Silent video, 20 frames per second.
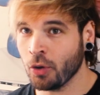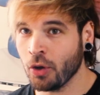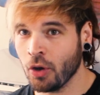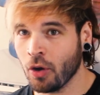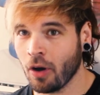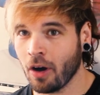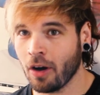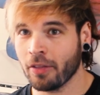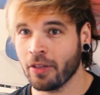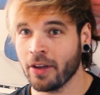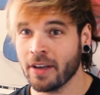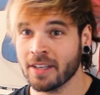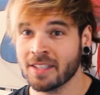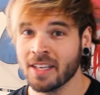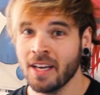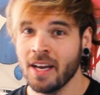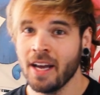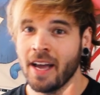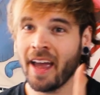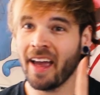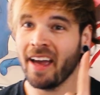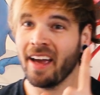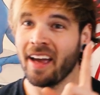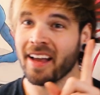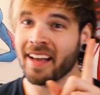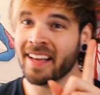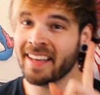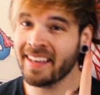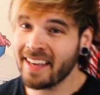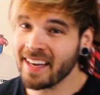you all this.
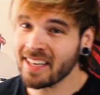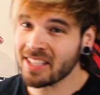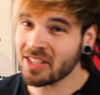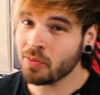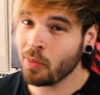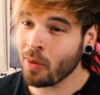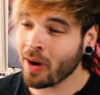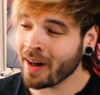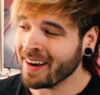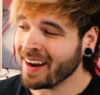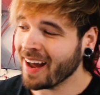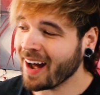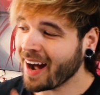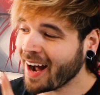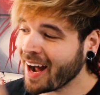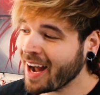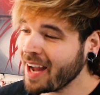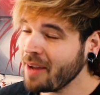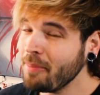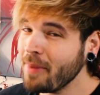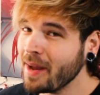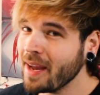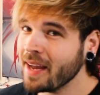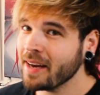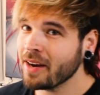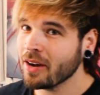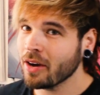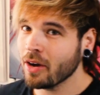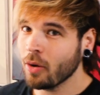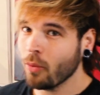Guess what? I
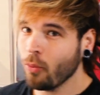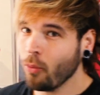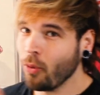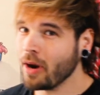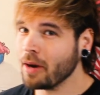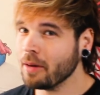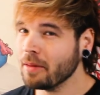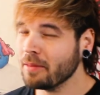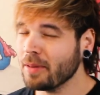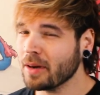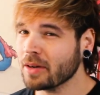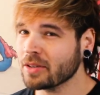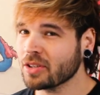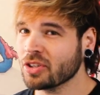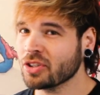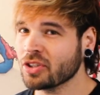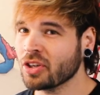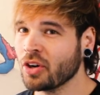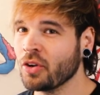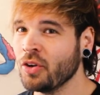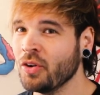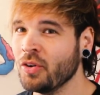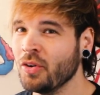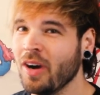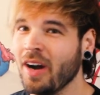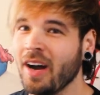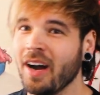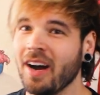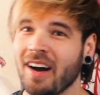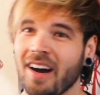made what I'm about to show you